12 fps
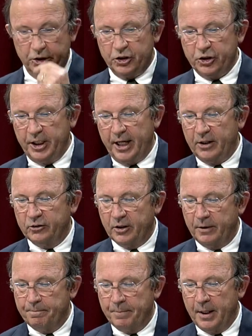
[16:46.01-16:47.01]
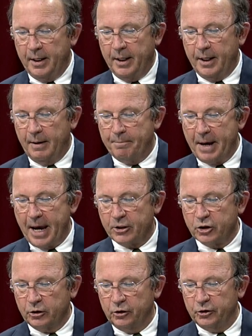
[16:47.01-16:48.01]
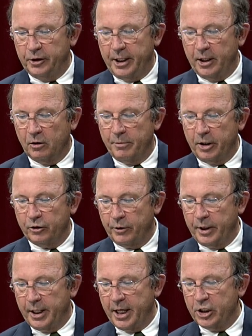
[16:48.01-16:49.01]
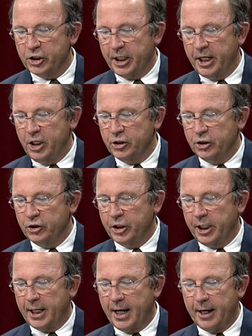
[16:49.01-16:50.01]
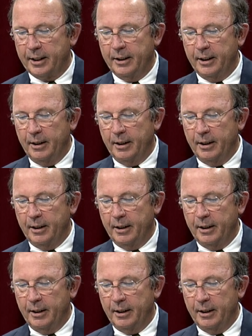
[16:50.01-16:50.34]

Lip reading: She has a bachelor's in elementary education she got